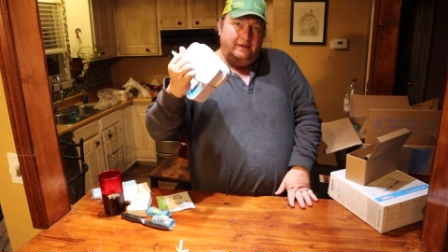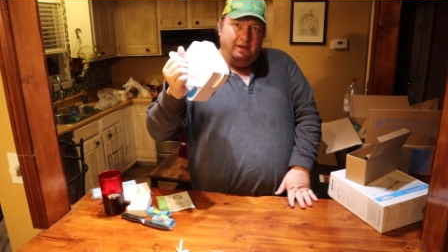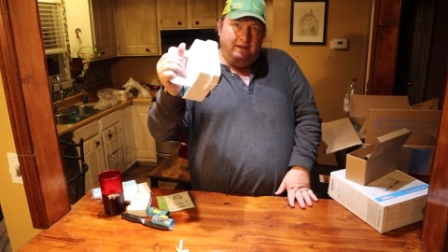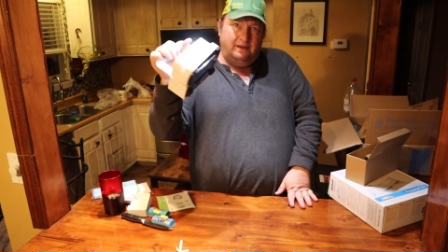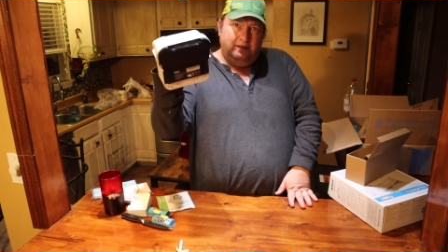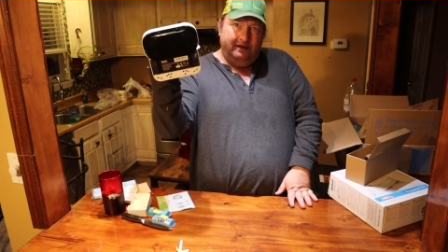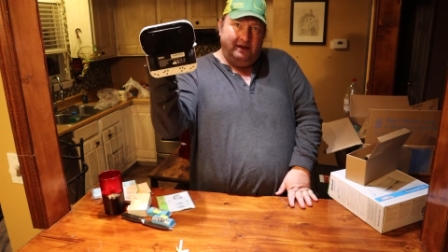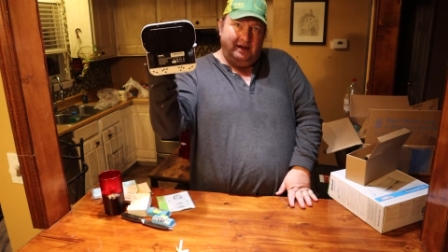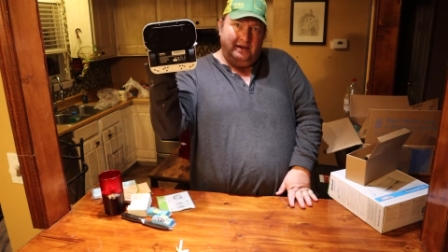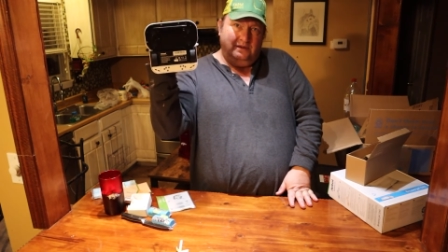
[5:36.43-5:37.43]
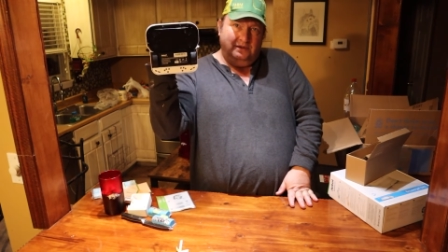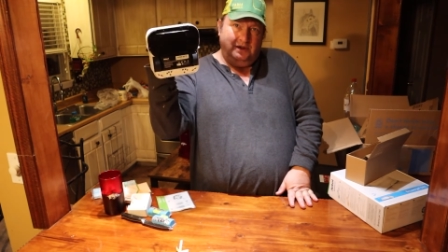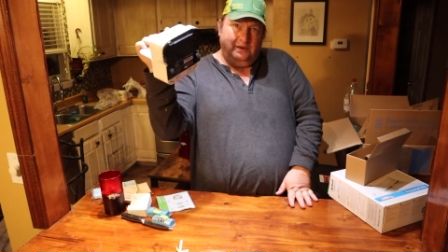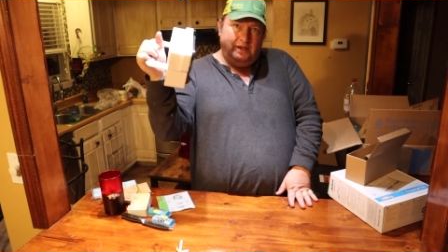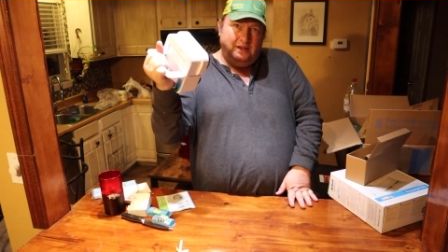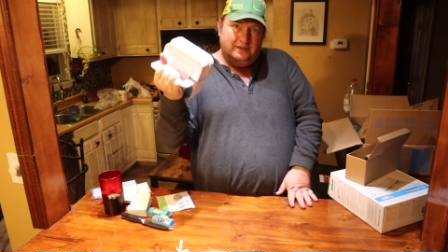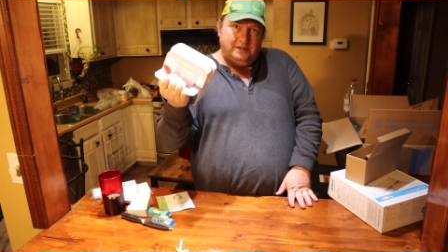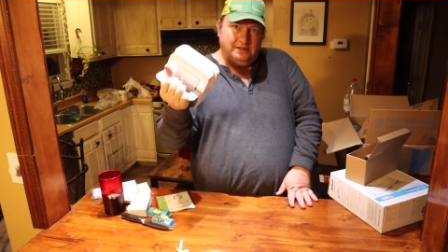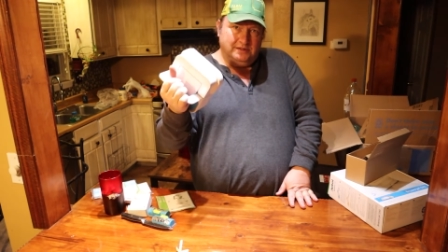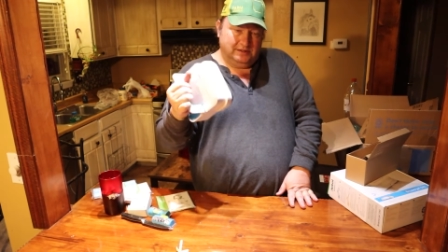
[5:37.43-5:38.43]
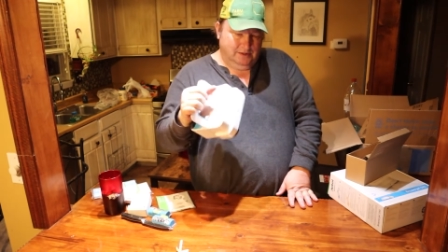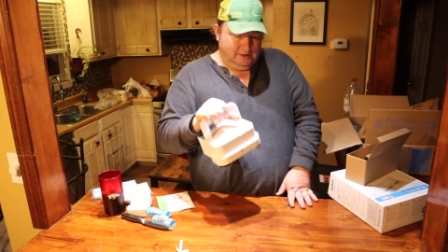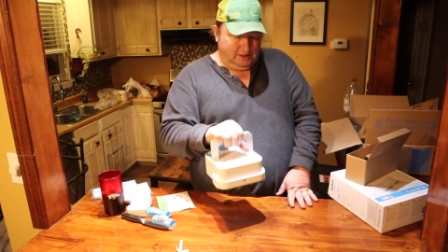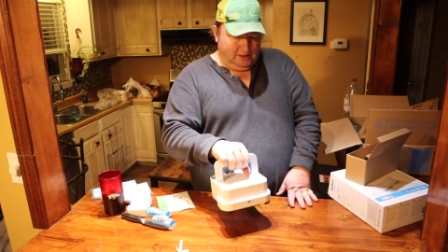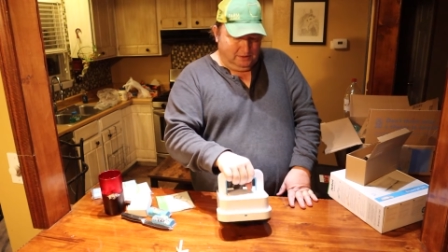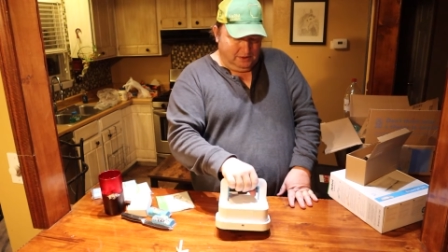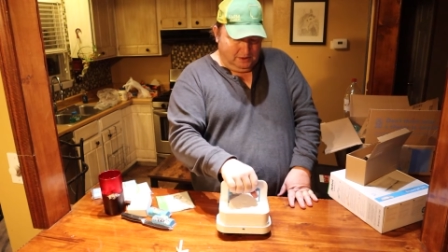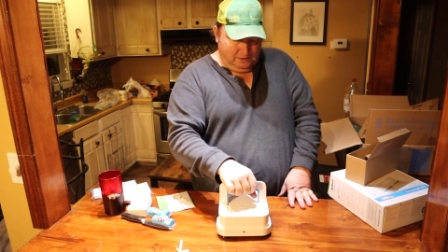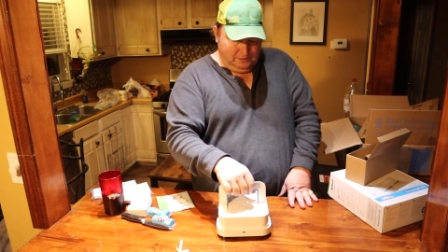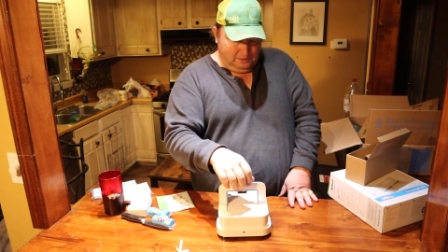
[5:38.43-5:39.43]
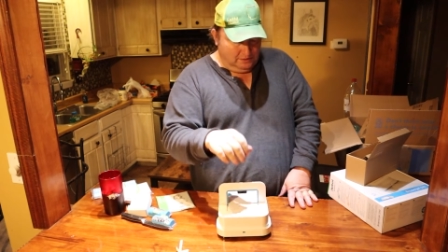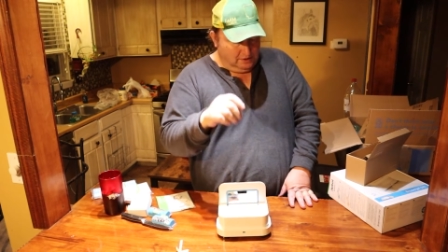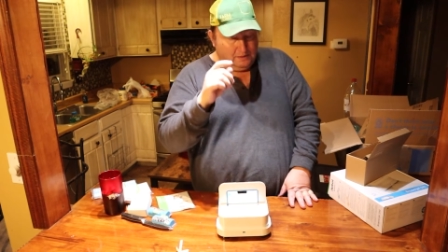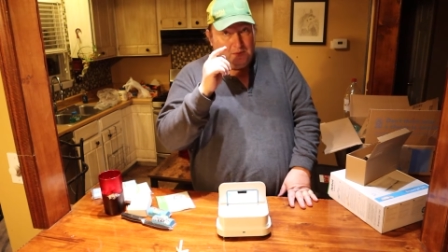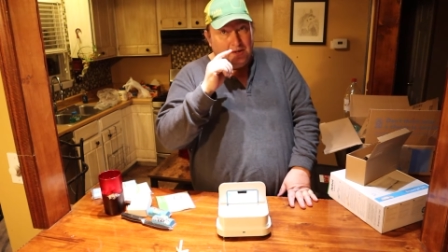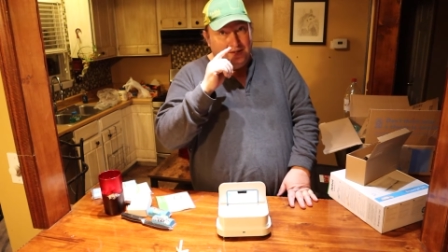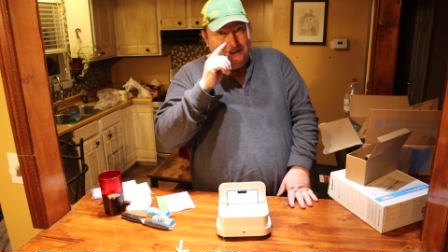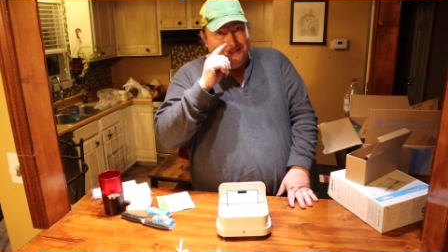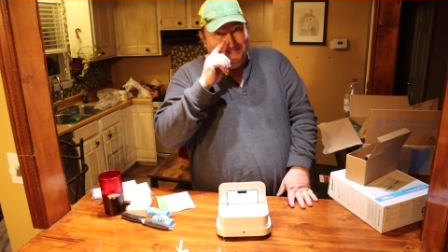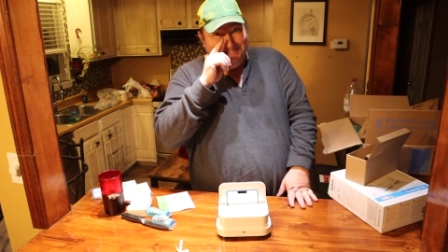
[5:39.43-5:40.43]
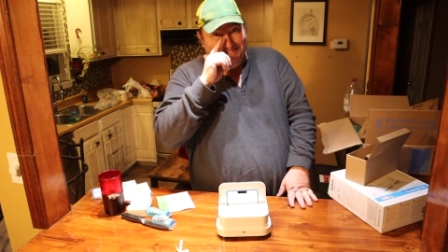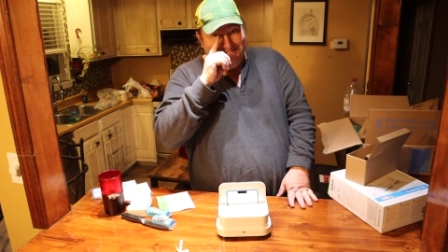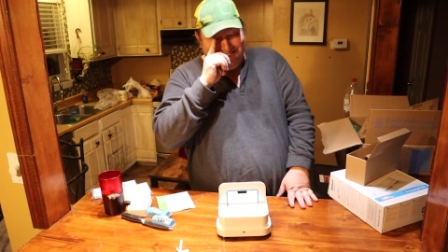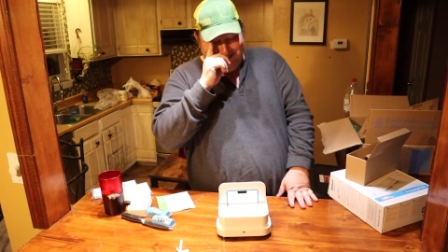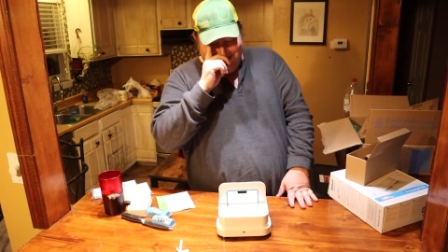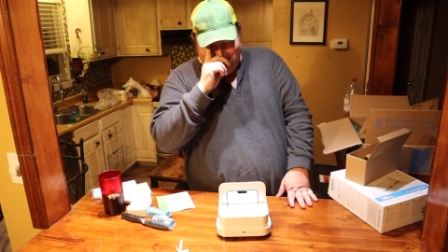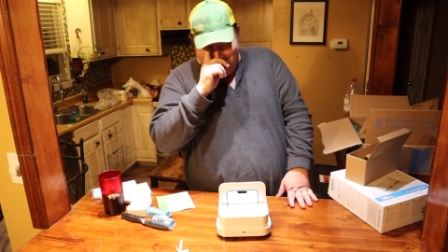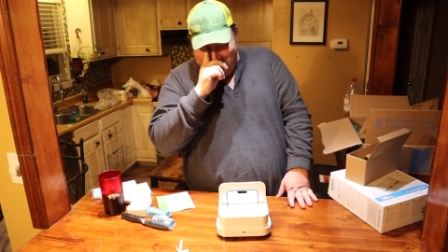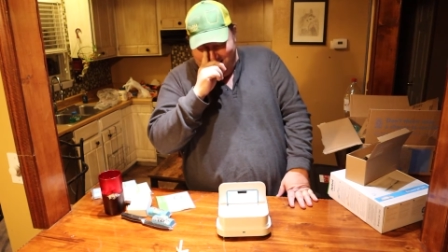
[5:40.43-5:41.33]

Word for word: Uh, I don't know how this is, I don't know. I